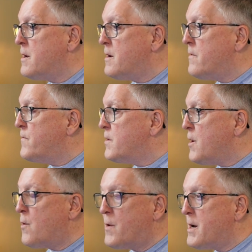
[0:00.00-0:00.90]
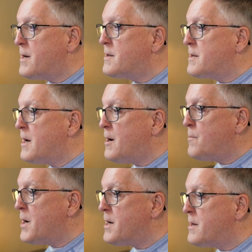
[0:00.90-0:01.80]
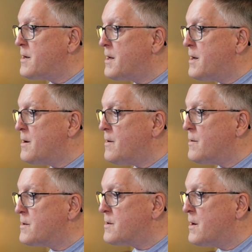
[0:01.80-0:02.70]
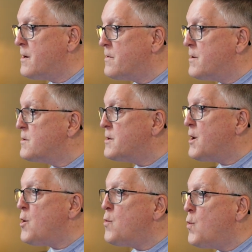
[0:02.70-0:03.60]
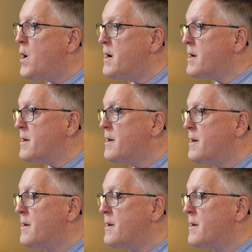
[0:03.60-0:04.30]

If you don't reconcile bank accounts, there's no way